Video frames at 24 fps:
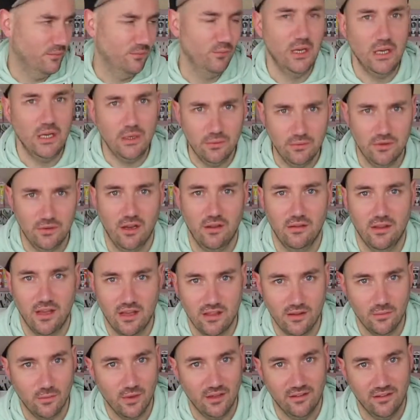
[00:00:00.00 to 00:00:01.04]
we all know they're
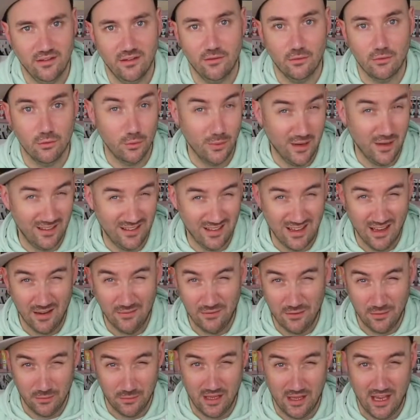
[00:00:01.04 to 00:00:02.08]
the ones that are always
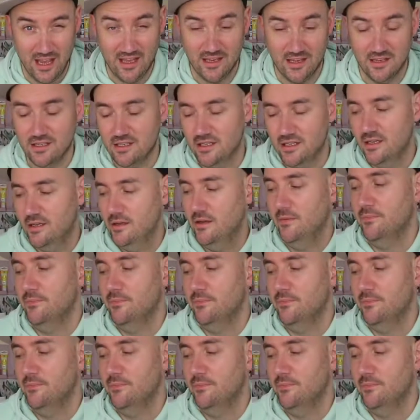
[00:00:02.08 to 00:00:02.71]
left till the end.